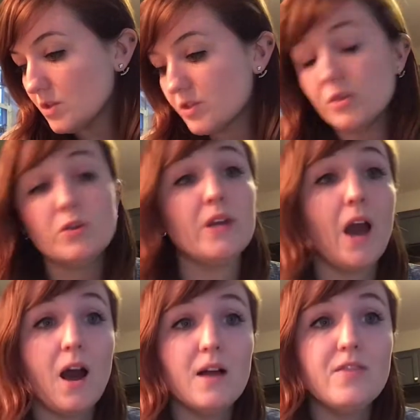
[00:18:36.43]
So
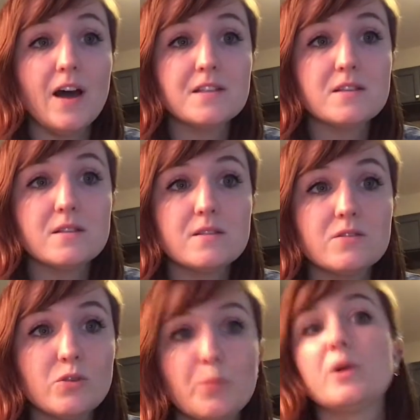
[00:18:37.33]
yeah, that's
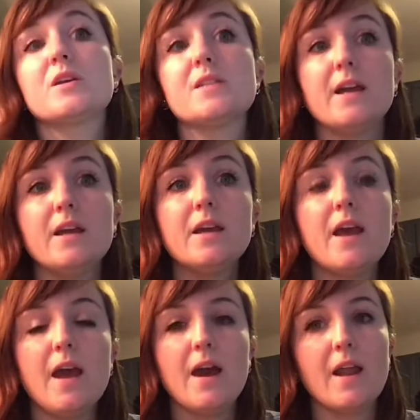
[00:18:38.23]
super
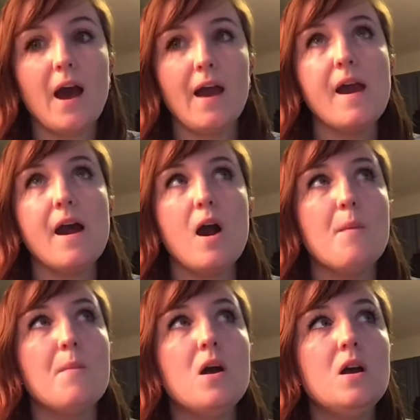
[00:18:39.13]
exciting, and I
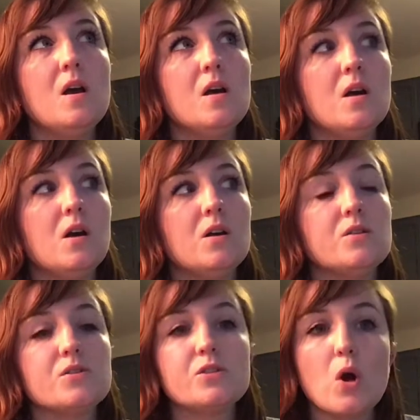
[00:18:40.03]
am
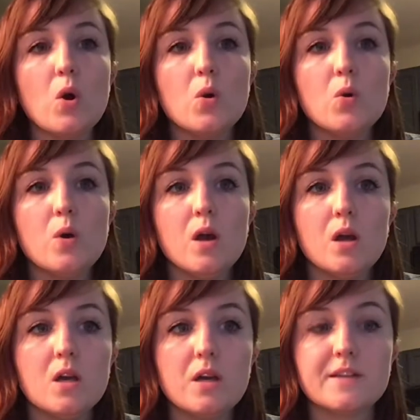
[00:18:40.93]
so
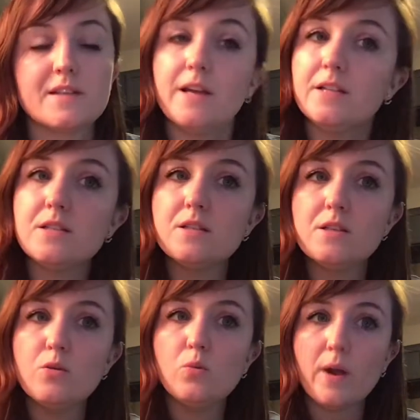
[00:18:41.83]
excited to
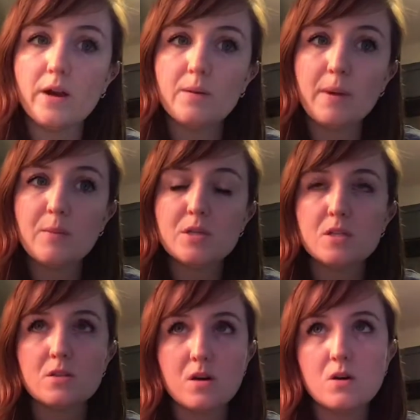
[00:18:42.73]
see where my
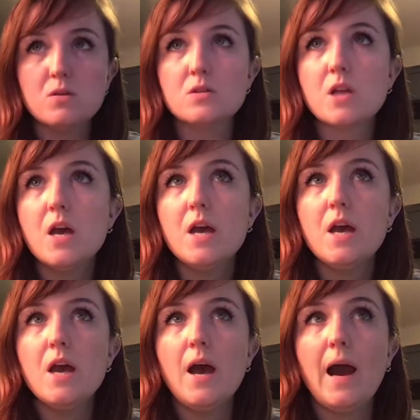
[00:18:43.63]
business goes,
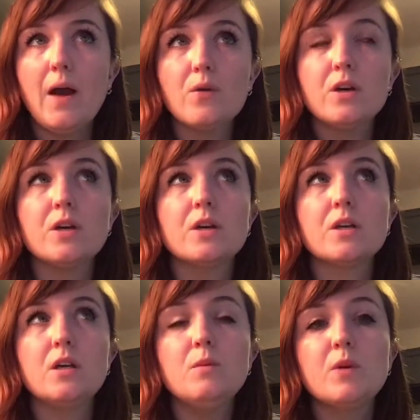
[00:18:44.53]
how to
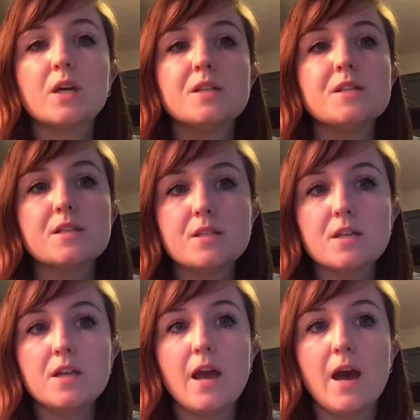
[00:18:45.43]
keep it
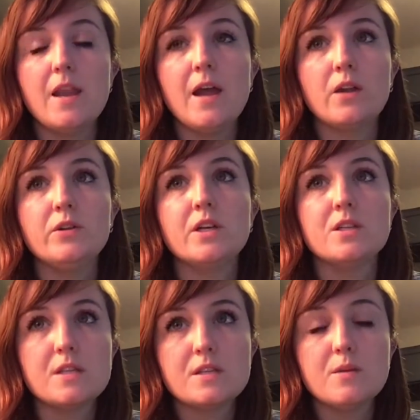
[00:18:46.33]
consistent, and not only
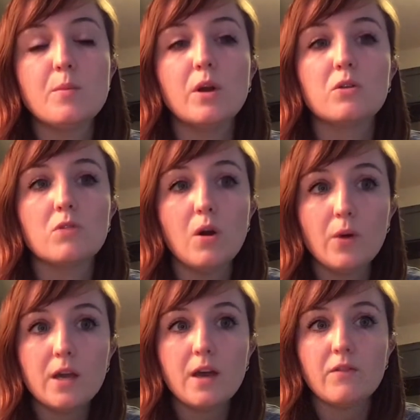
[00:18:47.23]
consistent but
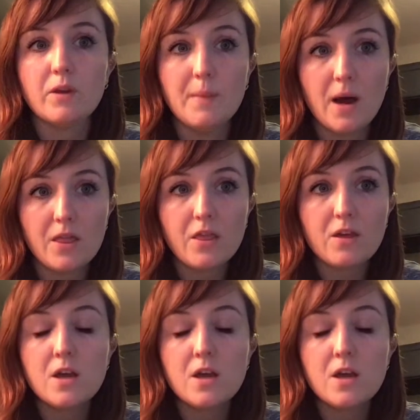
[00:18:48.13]
growing every month.